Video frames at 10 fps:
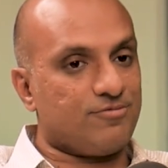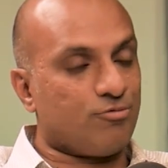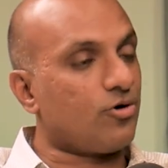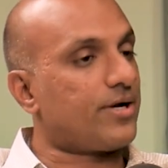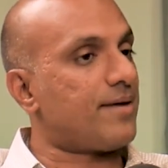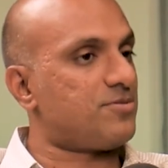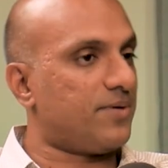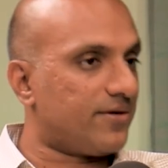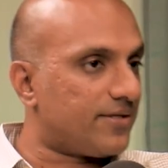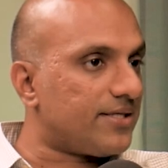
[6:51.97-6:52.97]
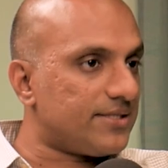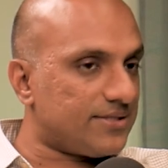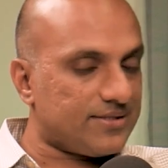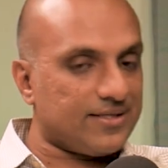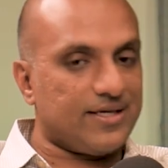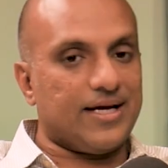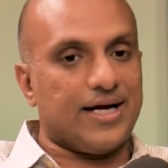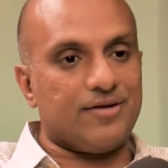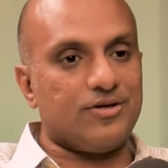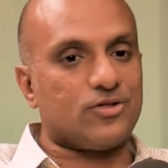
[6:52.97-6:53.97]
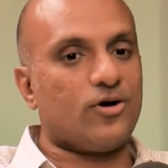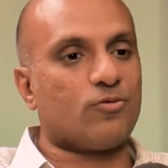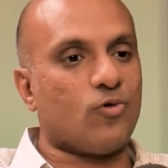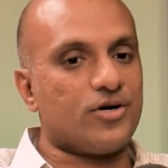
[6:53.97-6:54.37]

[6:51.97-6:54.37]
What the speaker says: 4 times bigger than this. And we thought,